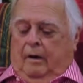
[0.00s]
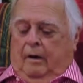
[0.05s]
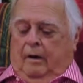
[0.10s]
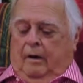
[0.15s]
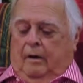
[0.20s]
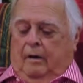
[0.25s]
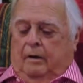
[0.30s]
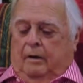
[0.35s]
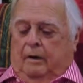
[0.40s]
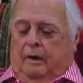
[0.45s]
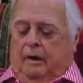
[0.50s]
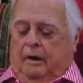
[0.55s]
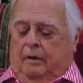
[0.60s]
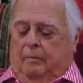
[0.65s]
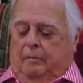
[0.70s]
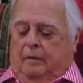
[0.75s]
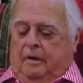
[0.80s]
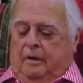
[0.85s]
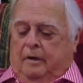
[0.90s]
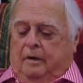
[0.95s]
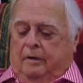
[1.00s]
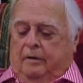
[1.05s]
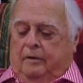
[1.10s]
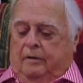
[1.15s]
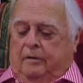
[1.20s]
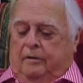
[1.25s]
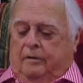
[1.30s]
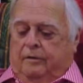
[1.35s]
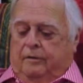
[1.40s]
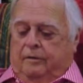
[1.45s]
her name
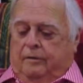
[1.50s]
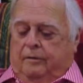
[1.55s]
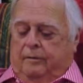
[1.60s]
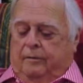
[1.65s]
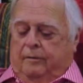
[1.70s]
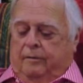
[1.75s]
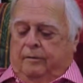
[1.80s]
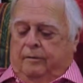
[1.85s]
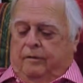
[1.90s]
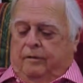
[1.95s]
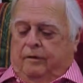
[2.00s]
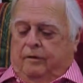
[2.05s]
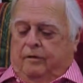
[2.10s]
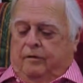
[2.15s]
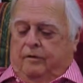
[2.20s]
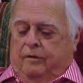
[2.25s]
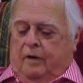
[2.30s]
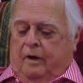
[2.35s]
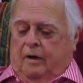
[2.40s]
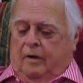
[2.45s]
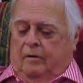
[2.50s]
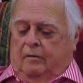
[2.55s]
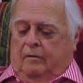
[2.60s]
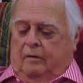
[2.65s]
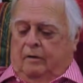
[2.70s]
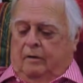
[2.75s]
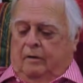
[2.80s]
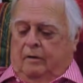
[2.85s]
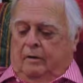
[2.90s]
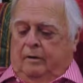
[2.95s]
is
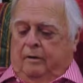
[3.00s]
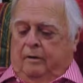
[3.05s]
Sandra.